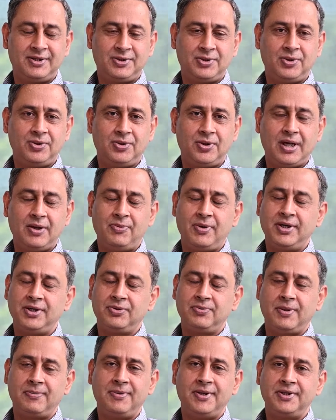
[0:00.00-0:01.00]
So I went
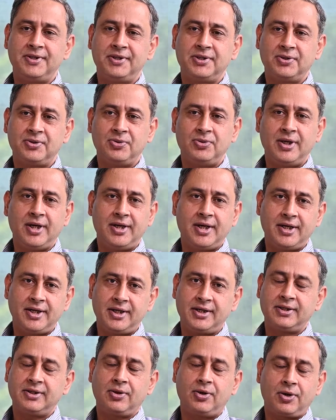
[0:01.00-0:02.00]
to my business school and
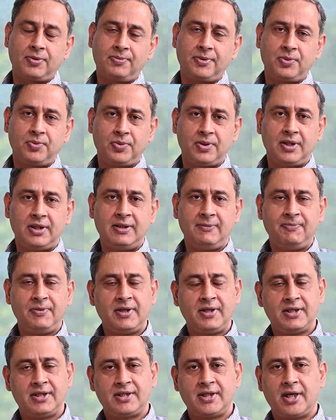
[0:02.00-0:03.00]
ended corporate world,
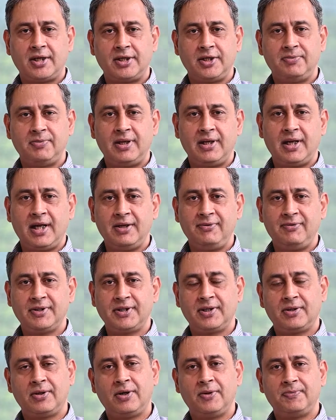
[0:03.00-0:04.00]
started my life as
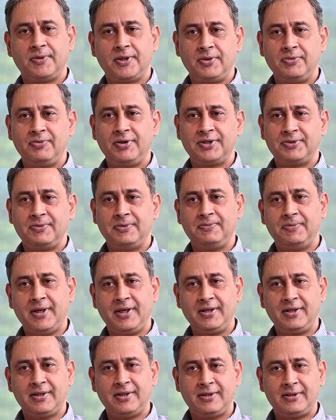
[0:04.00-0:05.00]
a corporate investment
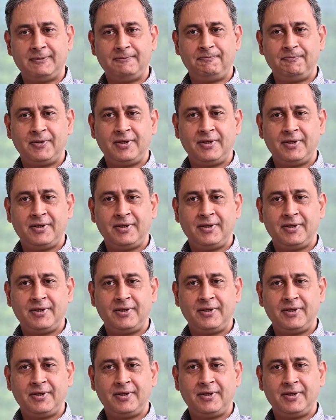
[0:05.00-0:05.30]
banker.